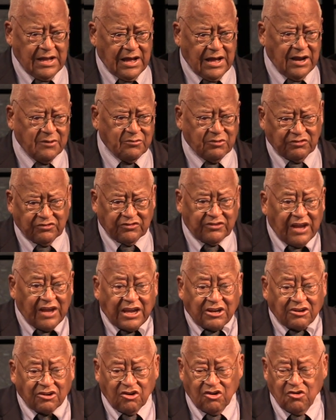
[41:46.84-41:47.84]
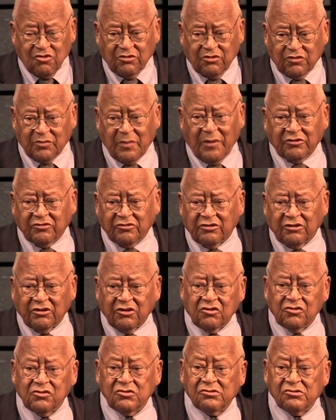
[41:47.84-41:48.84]
I would say to you, especially
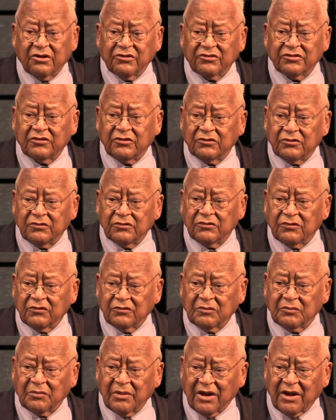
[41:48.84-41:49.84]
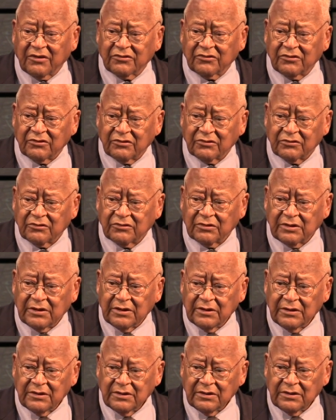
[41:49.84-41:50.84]
you who are students and pastors,
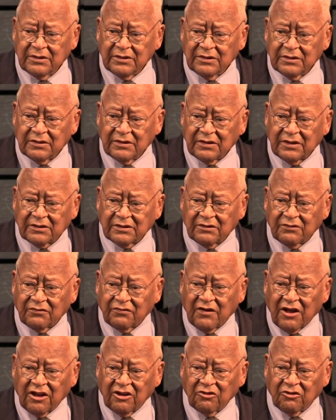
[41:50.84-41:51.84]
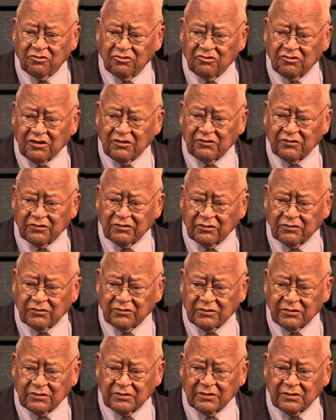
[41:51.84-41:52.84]
that to follow Jesus
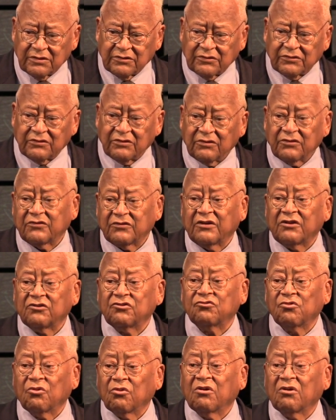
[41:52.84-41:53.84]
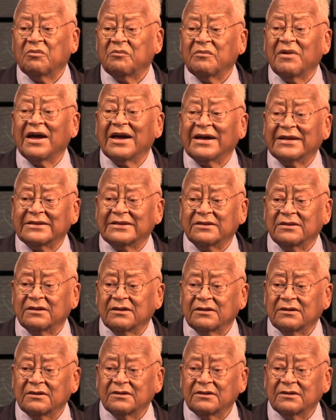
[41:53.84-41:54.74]
is the central command